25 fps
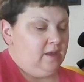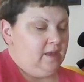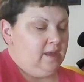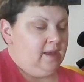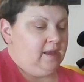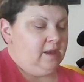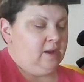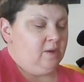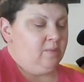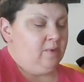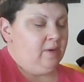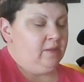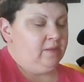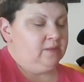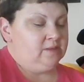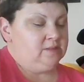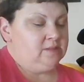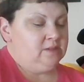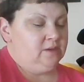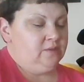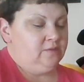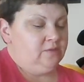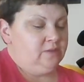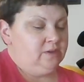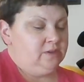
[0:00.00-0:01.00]
Annabelle and
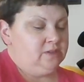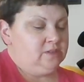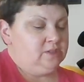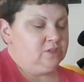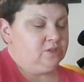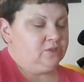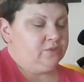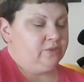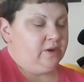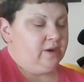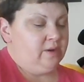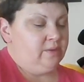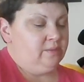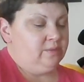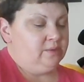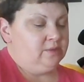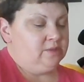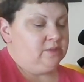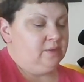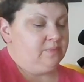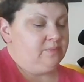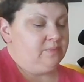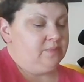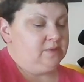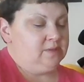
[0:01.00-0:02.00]
Tiffany
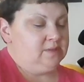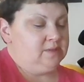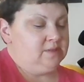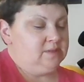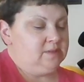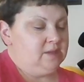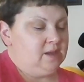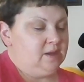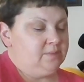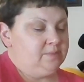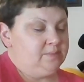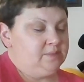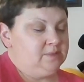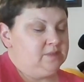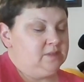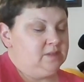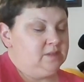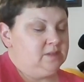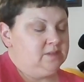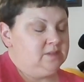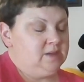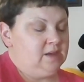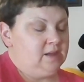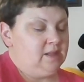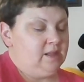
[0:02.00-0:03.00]
scrambled up the steps to
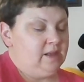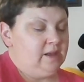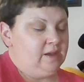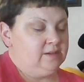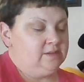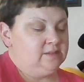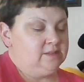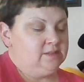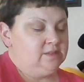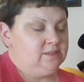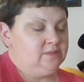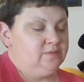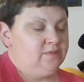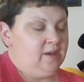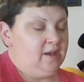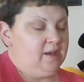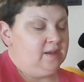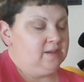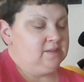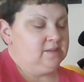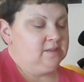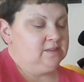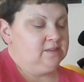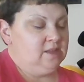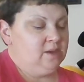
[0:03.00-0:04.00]
the dollhouse as
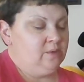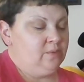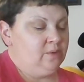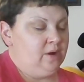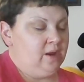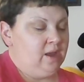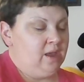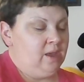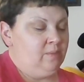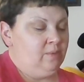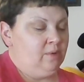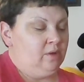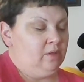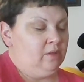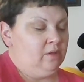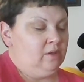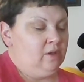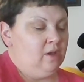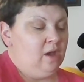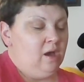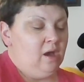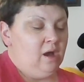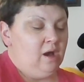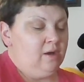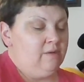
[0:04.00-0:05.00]
fast as they were able.
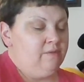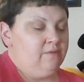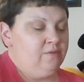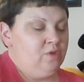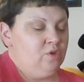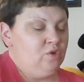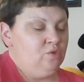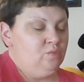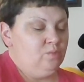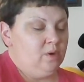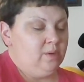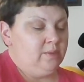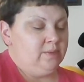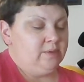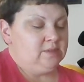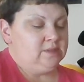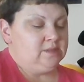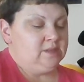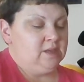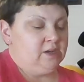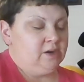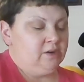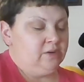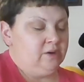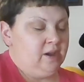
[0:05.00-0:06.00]
A few moments
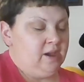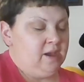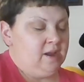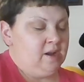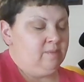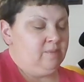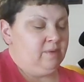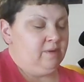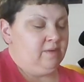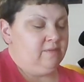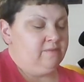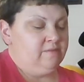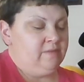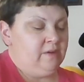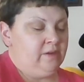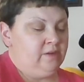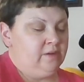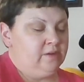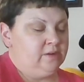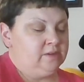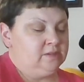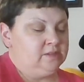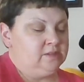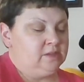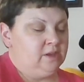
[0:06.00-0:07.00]
later, Annabelle felt
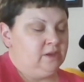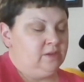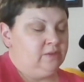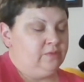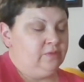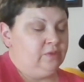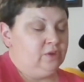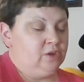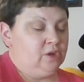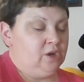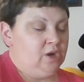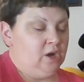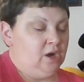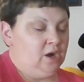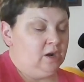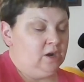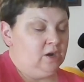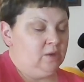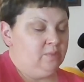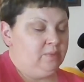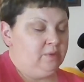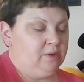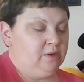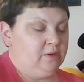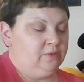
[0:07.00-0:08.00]
herself caught
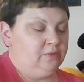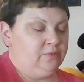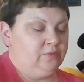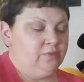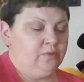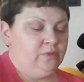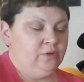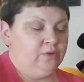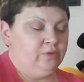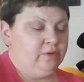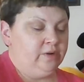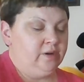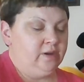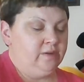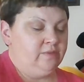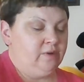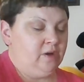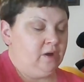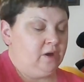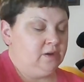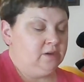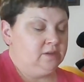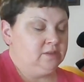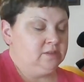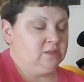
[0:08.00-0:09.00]
up in a flurry of
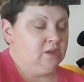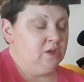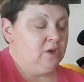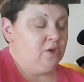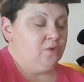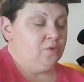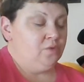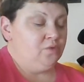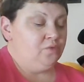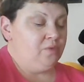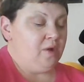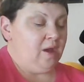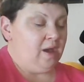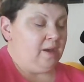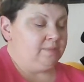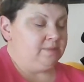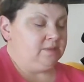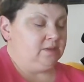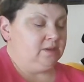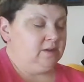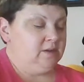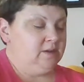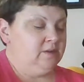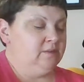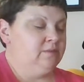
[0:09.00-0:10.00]
hugs, wrapped
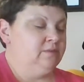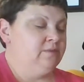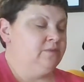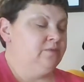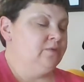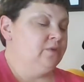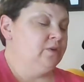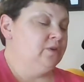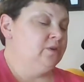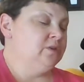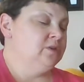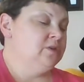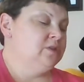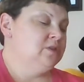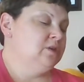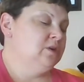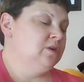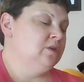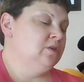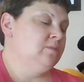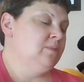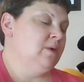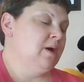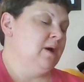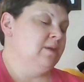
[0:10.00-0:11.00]
in first
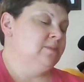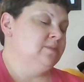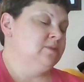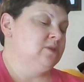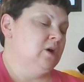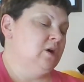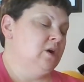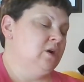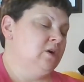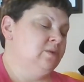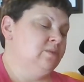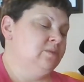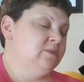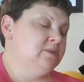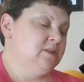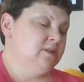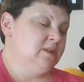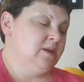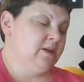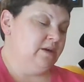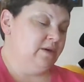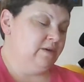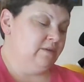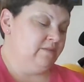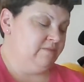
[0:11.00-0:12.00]
her mom's arms and
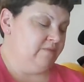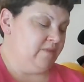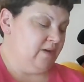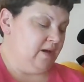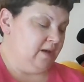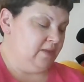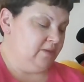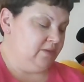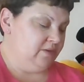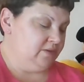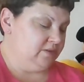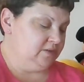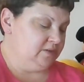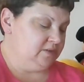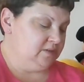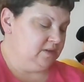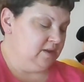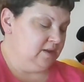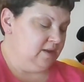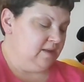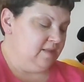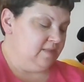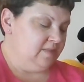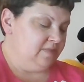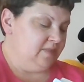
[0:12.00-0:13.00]
then her father's,
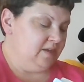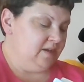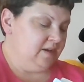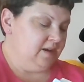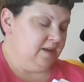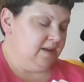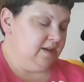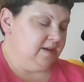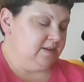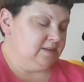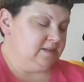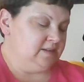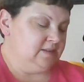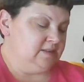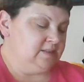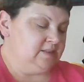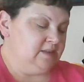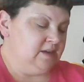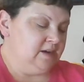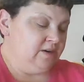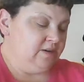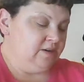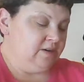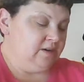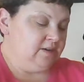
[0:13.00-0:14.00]
then Auntie
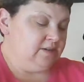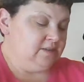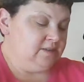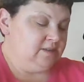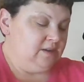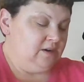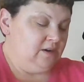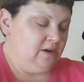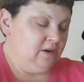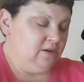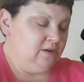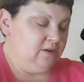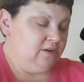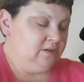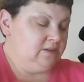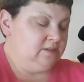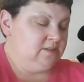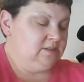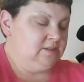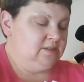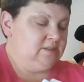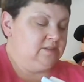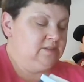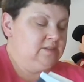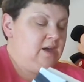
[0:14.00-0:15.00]
Sarah's, then Uncle
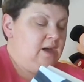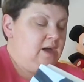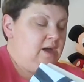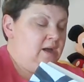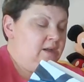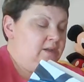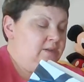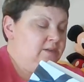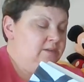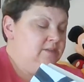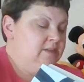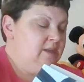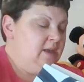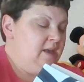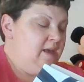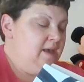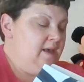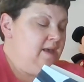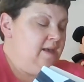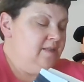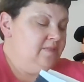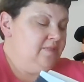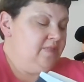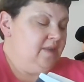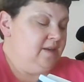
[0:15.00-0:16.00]
Doll's,
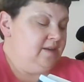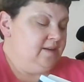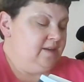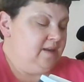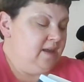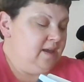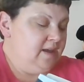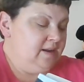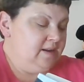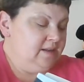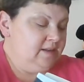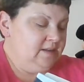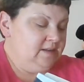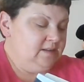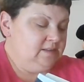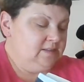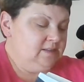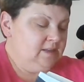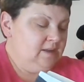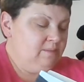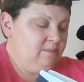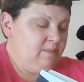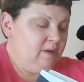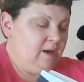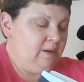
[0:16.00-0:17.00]
then Nanny's,
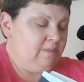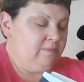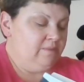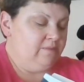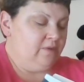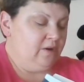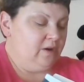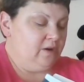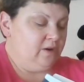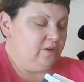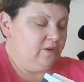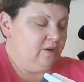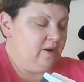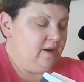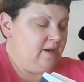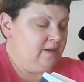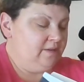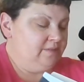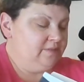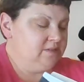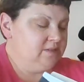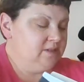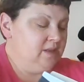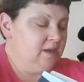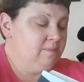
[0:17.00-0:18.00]
then Mom
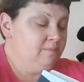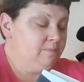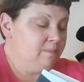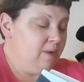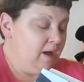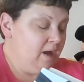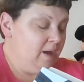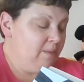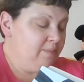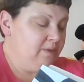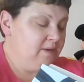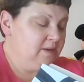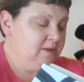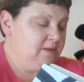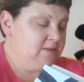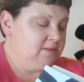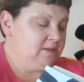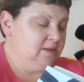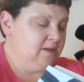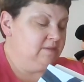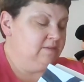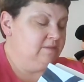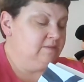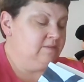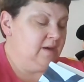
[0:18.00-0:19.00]
Funcraft's, then Bobby's,
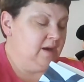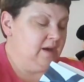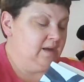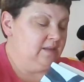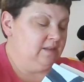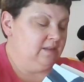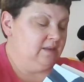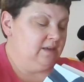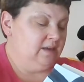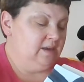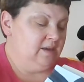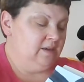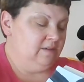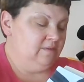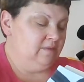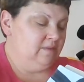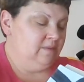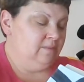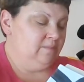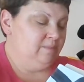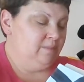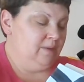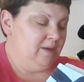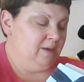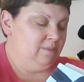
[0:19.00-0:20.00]
and finally
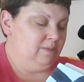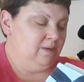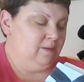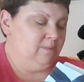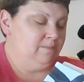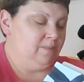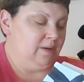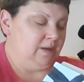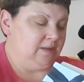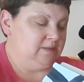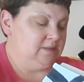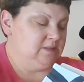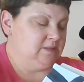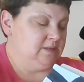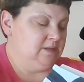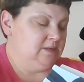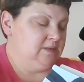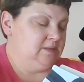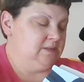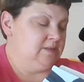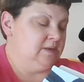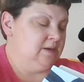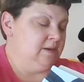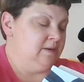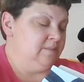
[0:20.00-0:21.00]
even baby
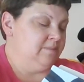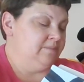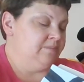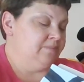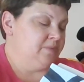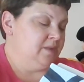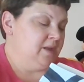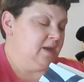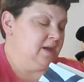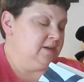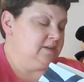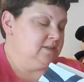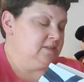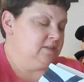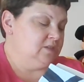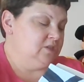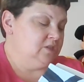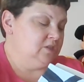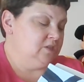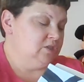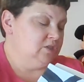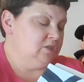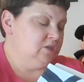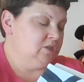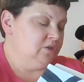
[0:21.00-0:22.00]
Betsy's,
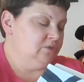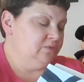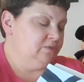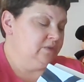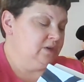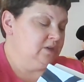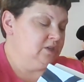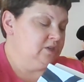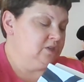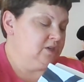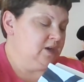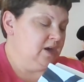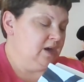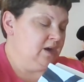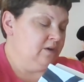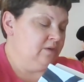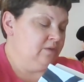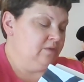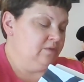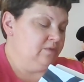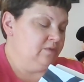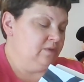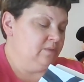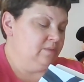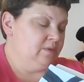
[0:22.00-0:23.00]
as she reached
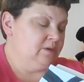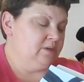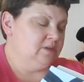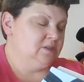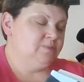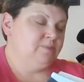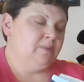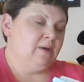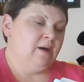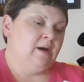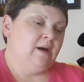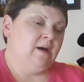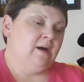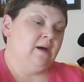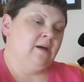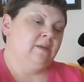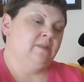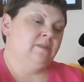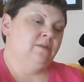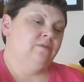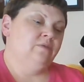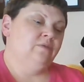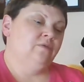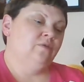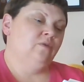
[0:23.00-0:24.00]
out from her spot on
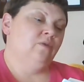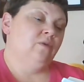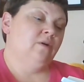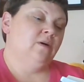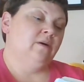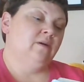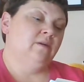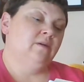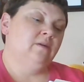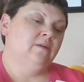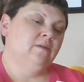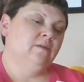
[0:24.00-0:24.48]
the floor.